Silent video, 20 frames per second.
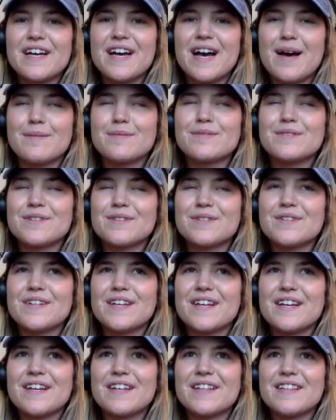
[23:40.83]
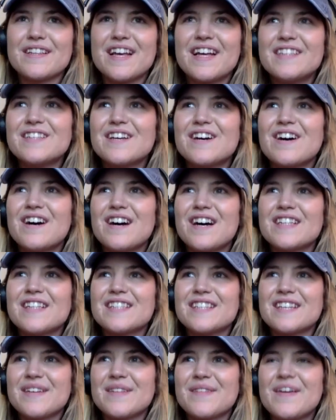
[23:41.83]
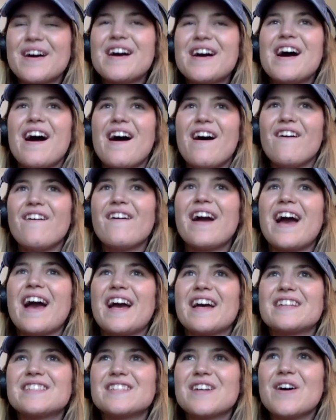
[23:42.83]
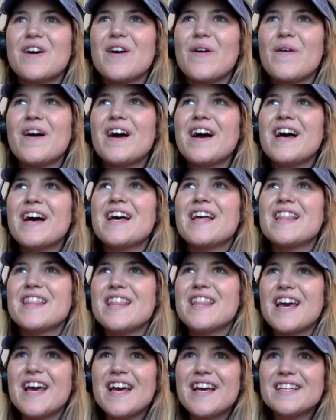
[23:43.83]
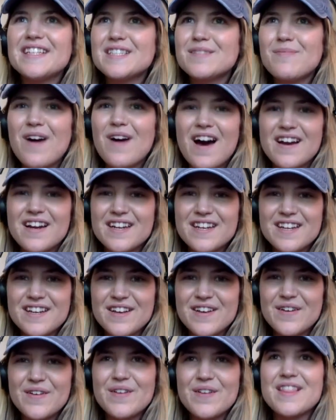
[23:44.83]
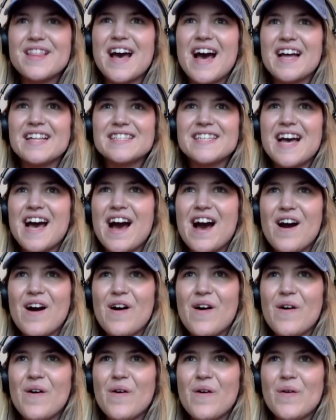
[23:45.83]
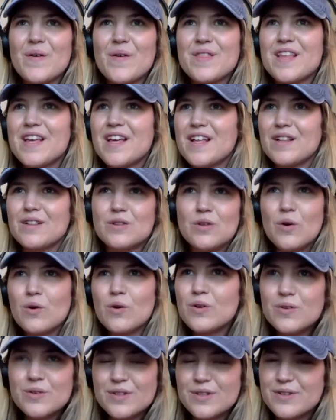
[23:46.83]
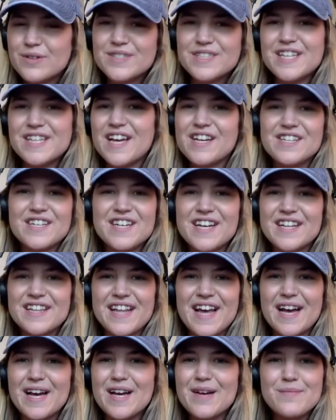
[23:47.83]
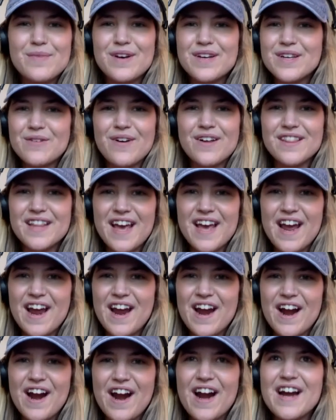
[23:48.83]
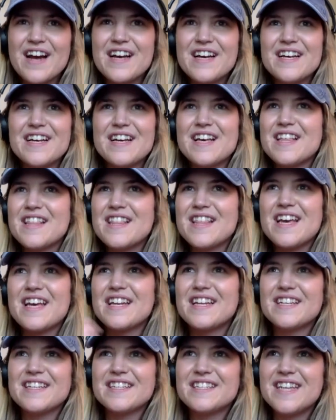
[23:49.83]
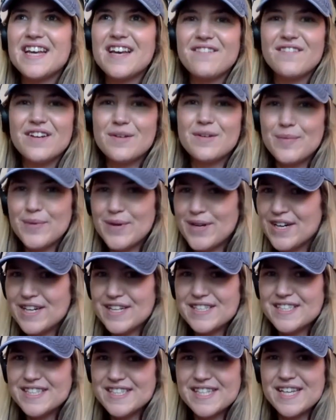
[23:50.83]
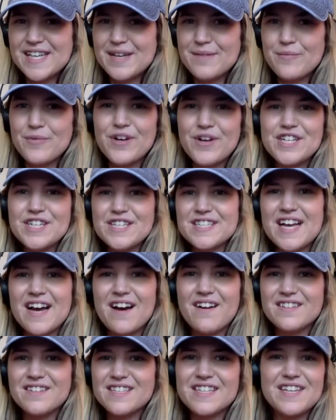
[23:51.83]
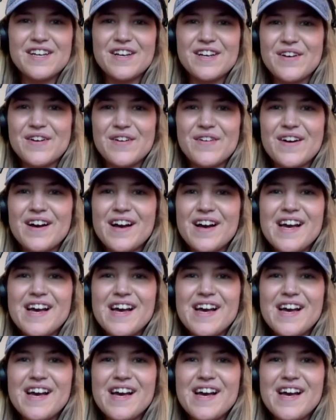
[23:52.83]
Absolutely. That's awesome. Okay, so they spotted you. That's how the local news station like put you on the air. Then David Muir's team reaches out to you.